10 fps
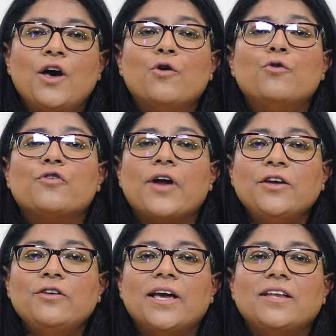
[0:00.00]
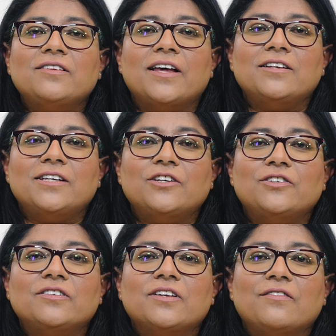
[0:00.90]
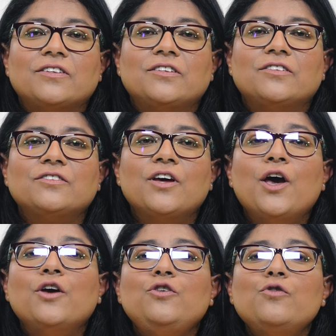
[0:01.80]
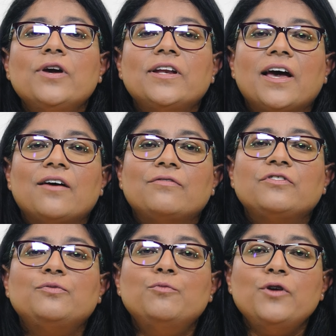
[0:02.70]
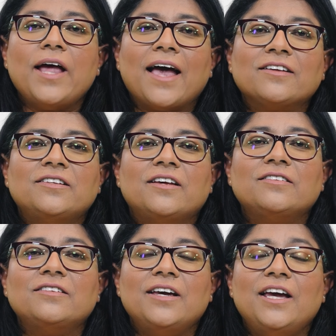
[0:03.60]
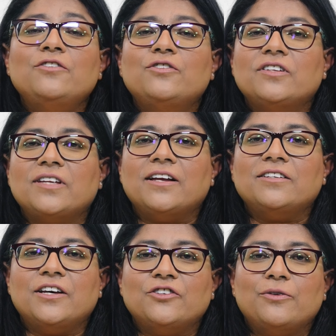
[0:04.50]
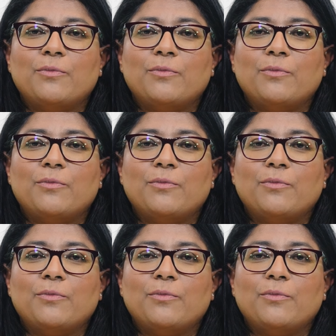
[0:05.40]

who regulate sanitation services, you can have smooth access into the sanitation